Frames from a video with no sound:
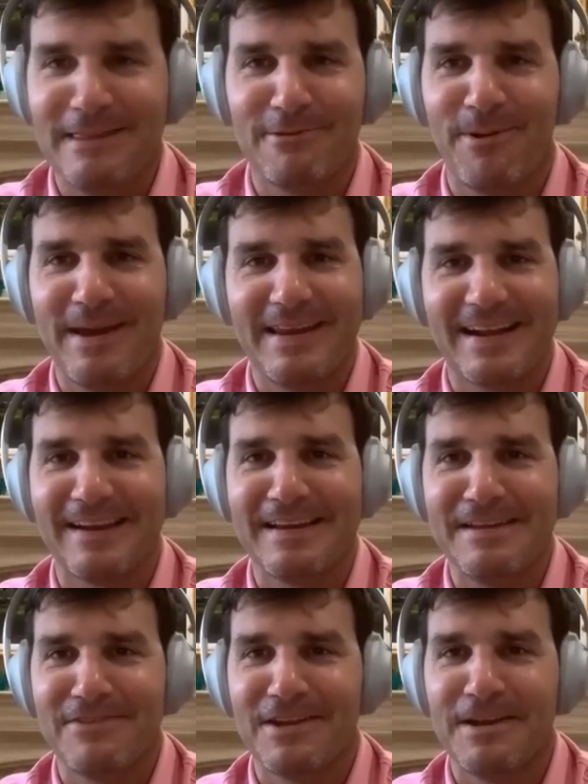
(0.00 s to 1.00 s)
made the way to
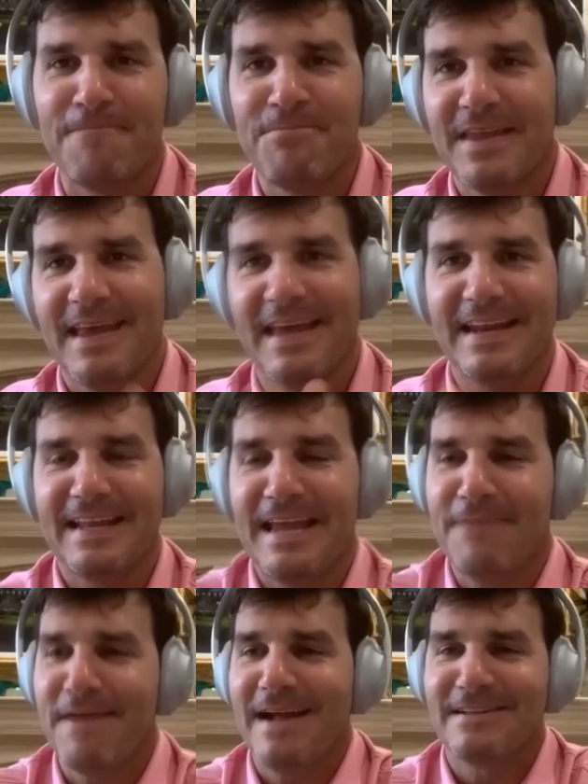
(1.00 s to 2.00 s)
Cleveland, and it
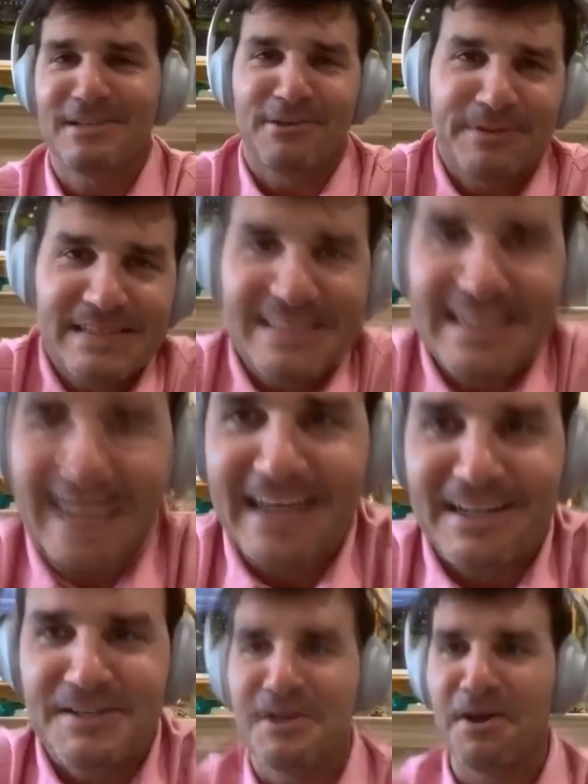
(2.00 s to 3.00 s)
came back to
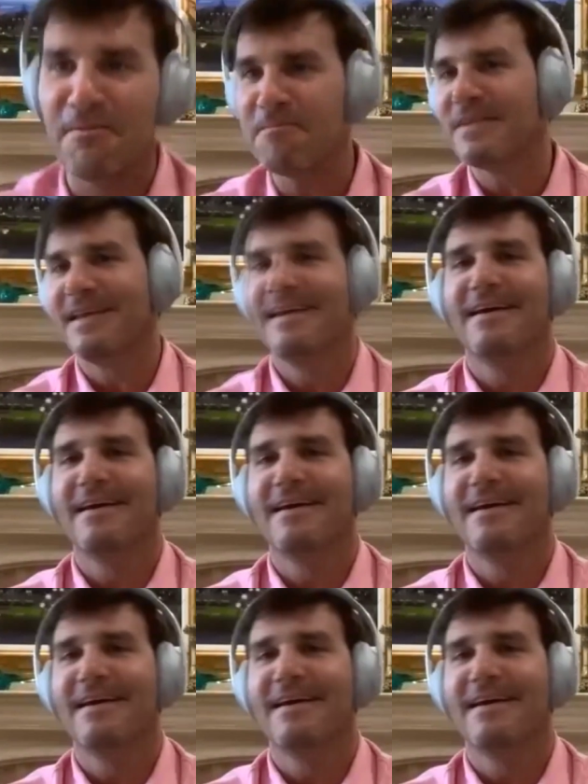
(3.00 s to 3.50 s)
Louisiana. So.